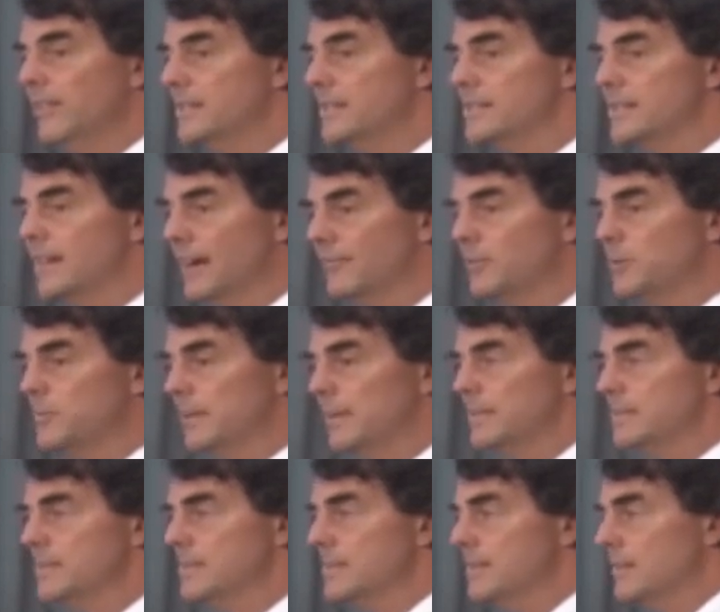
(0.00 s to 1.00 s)
these
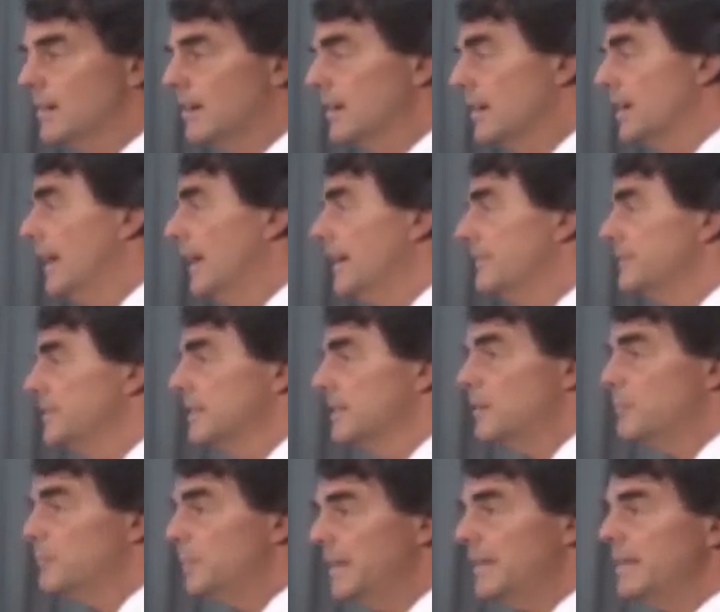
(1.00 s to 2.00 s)
governments are going to have to
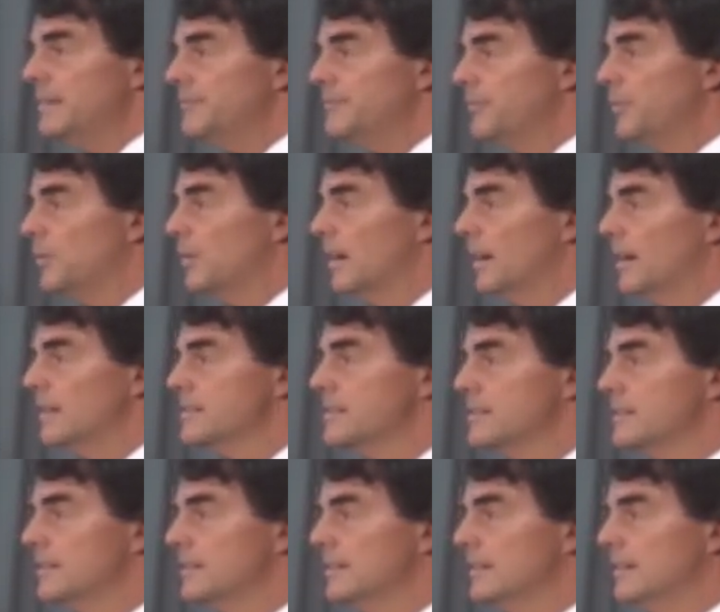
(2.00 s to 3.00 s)
compete for
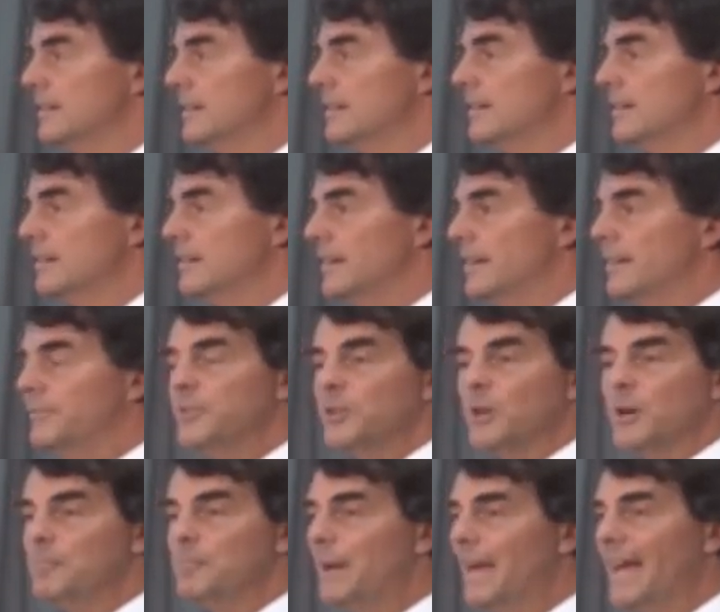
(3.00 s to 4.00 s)
us. If
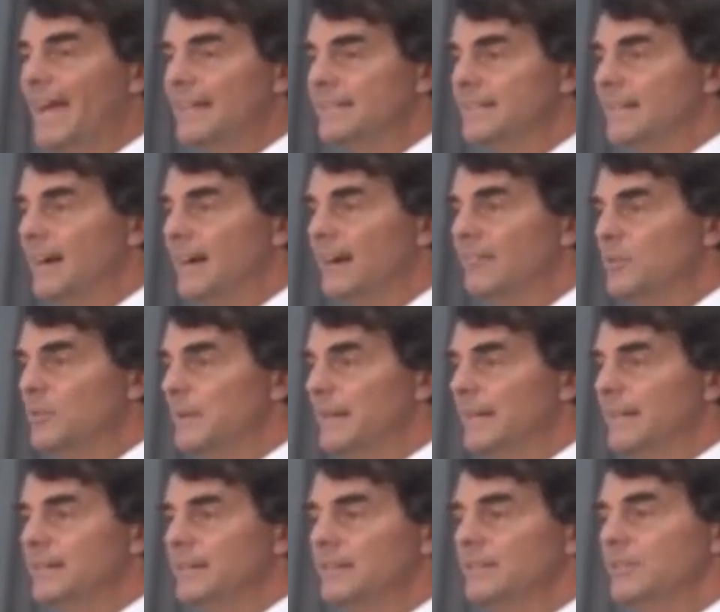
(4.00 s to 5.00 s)
you're a bad
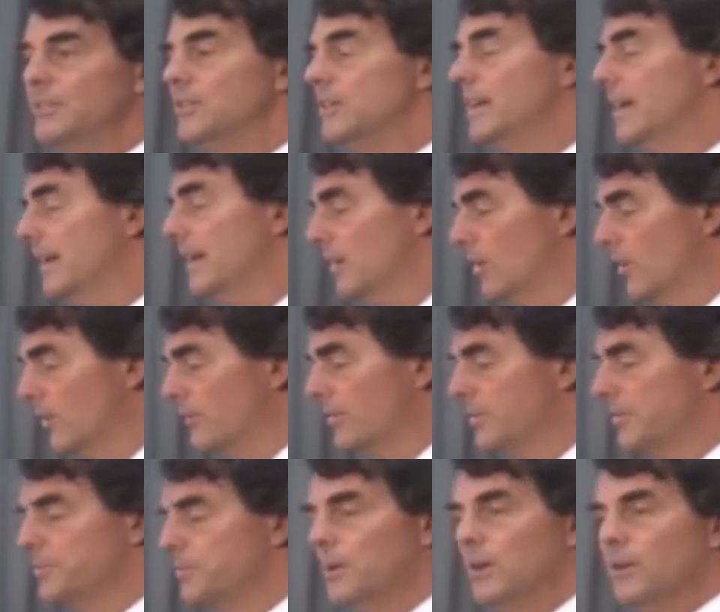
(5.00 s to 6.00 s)
government, you get
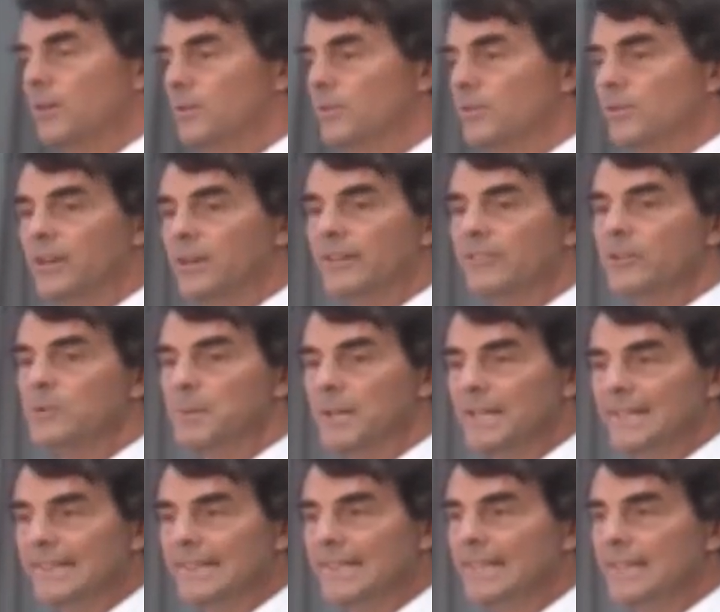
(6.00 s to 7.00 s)
overthrown or
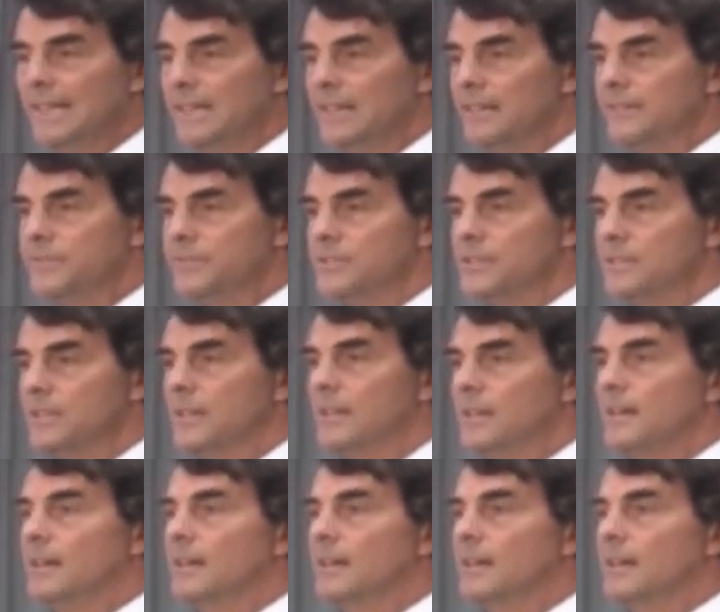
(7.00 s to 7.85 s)
everybody leaves.